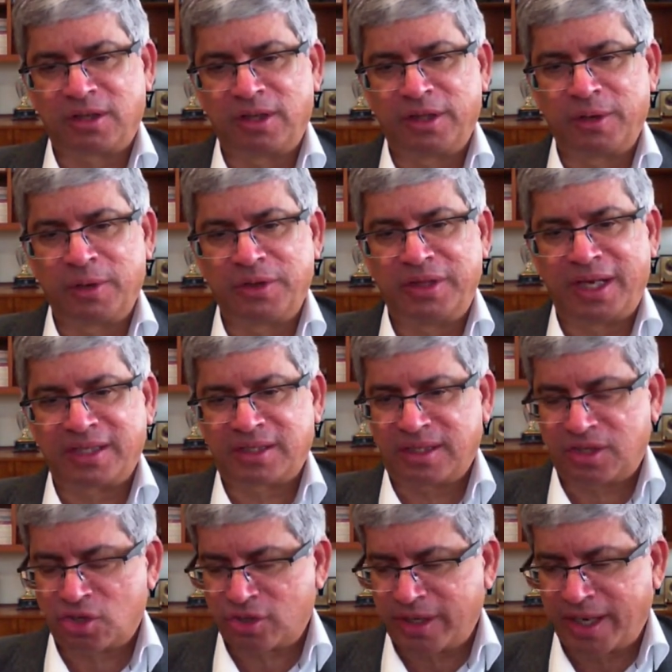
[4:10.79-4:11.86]
Although that's
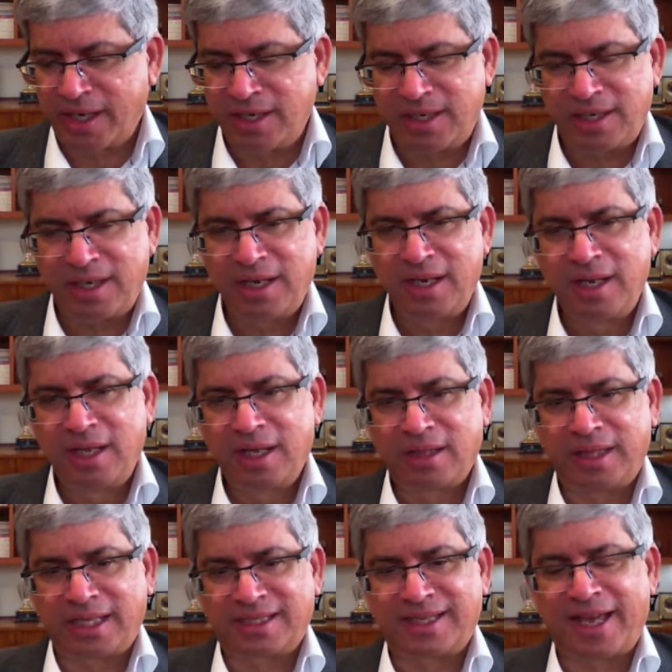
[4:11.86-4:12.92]
a trend
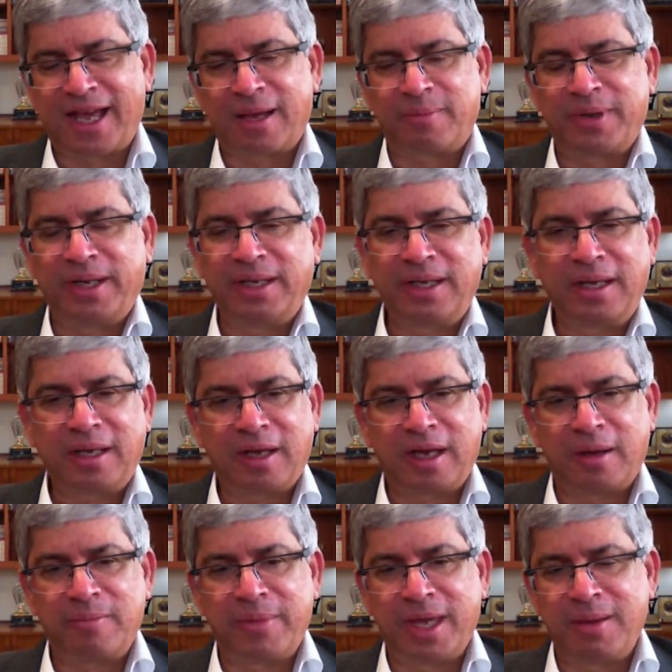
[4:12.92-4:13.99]
that's happening,
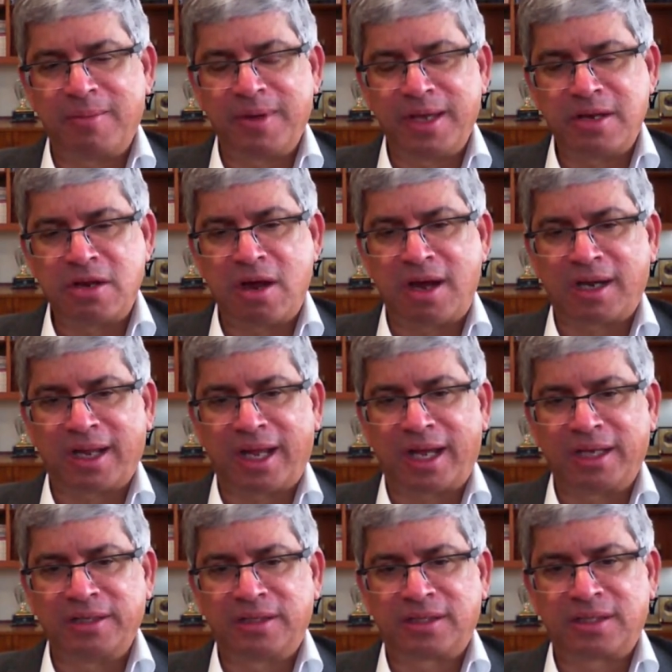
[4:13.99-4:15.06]
maybe not
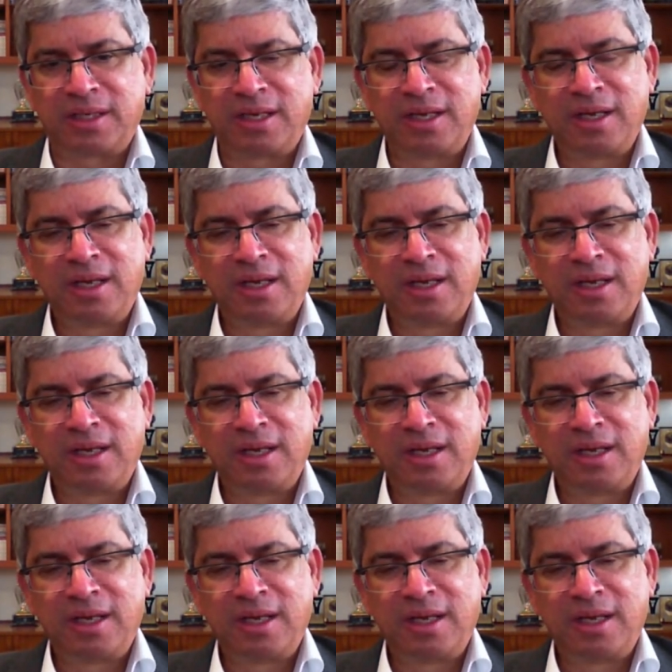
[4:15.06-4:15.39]
as